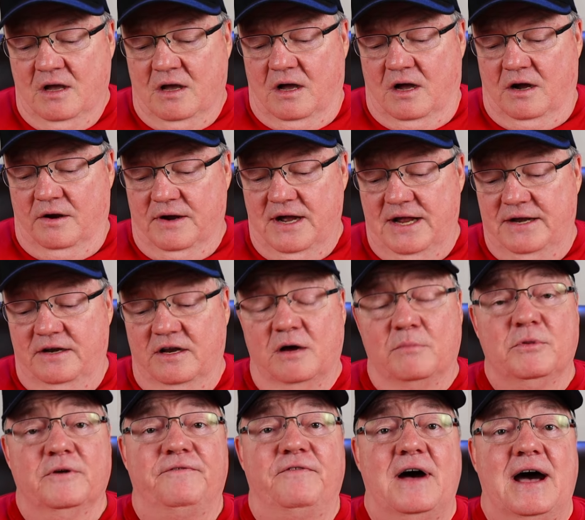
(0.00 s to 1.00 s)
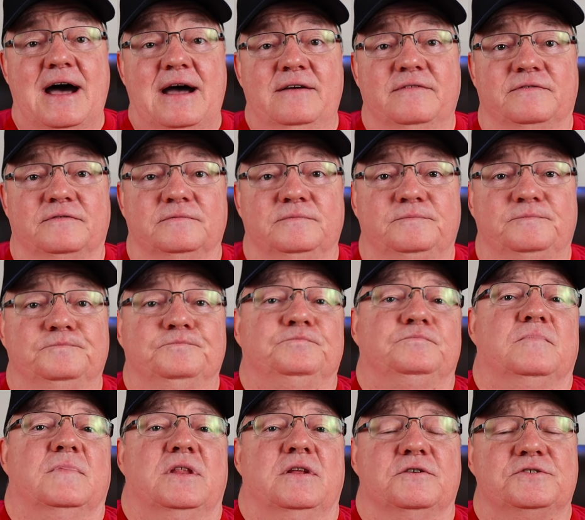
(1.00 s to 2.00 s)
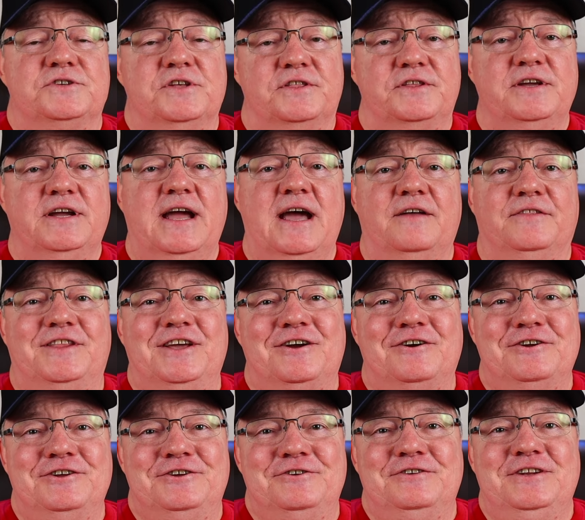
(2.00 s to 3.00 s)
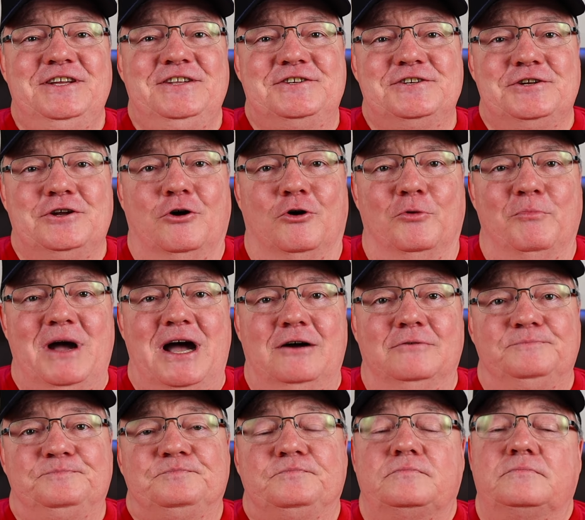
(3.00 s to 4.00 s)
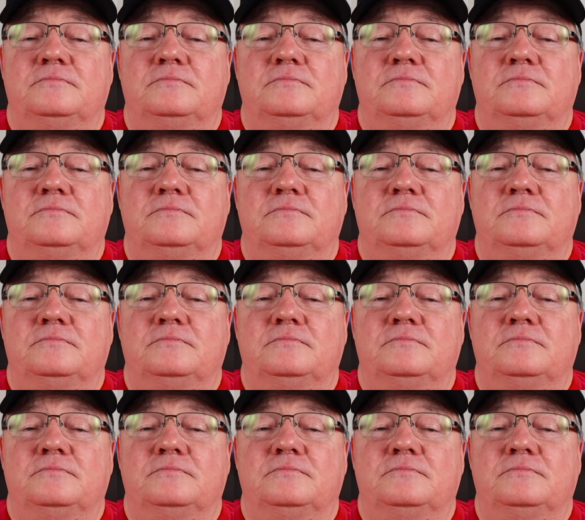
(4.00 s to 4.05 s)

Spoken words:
All right, number five. There's a thing out there you need to know about.